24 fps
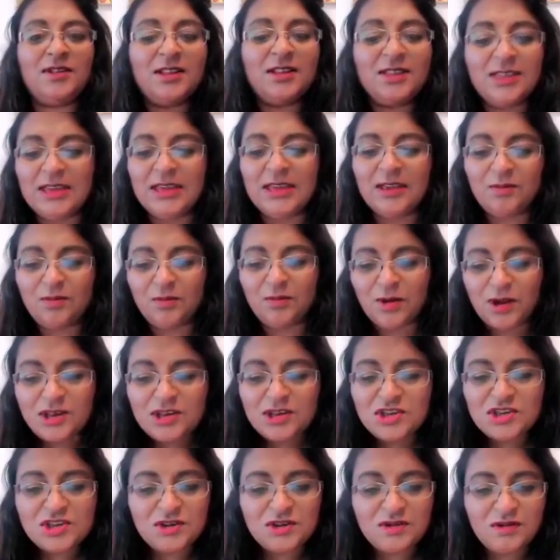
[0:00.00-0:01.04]
And I think
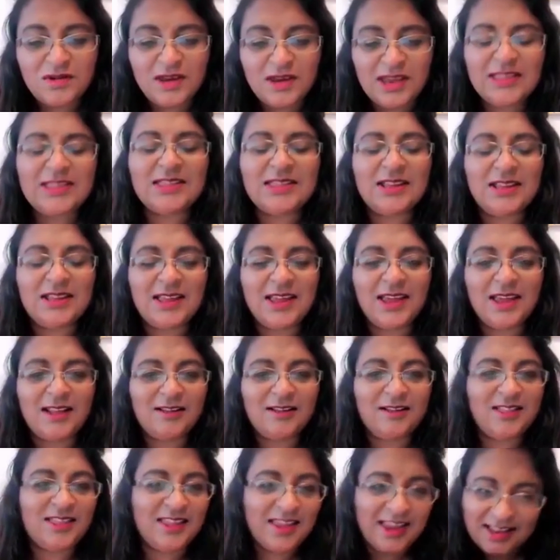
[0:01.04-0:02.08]
once you hit the nail
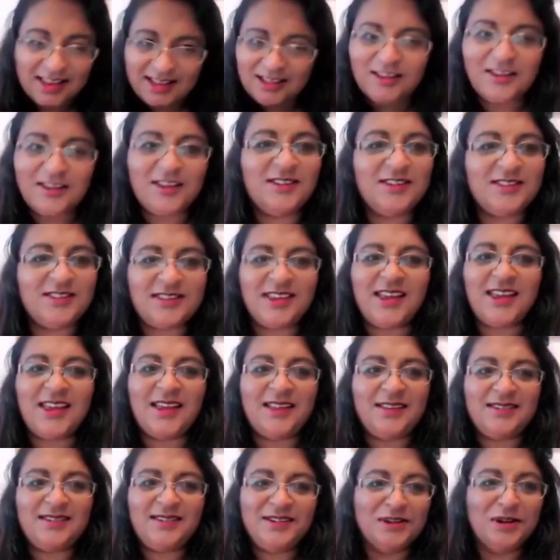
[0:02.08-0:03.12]
on the head, like you
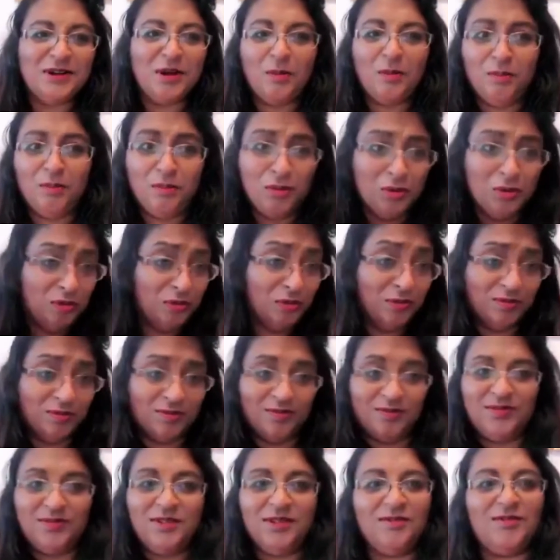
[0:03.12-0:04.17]
said, you know,
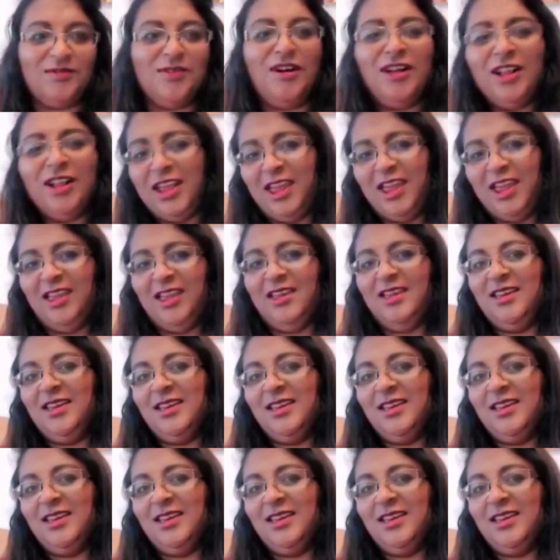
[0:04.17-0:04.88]
boom, you've got it.